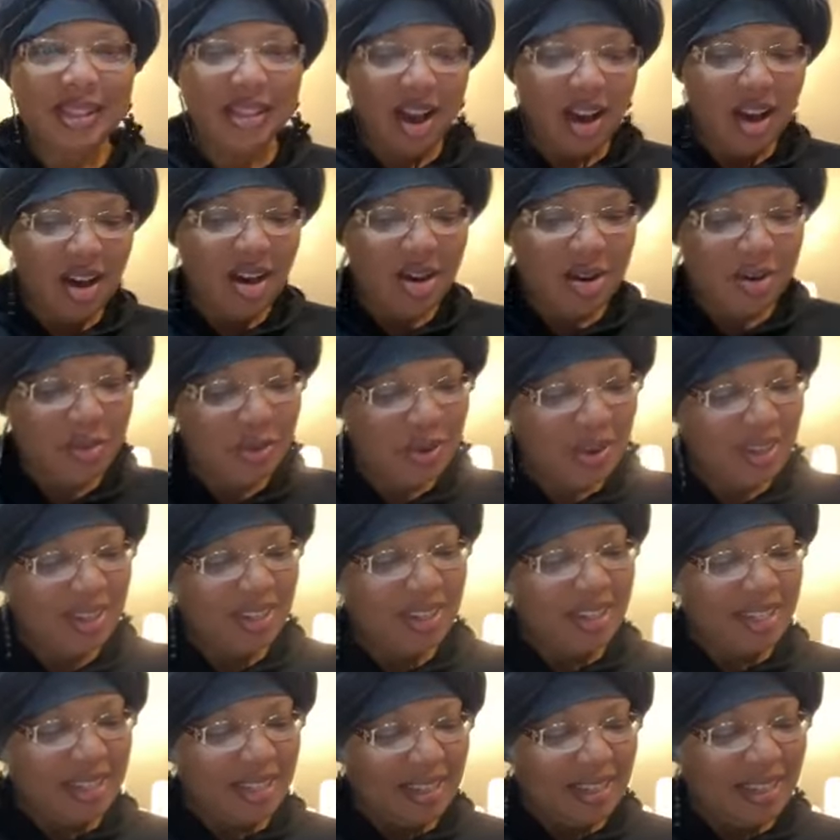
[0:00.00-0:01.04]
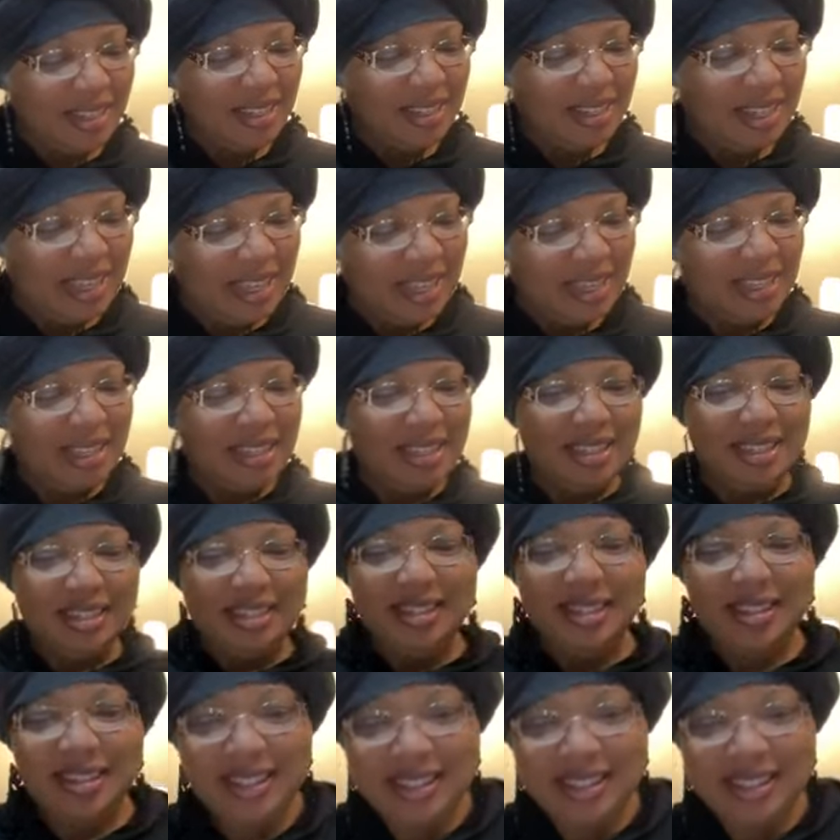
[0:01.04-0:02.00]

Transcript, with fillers: Don, what's good, sis?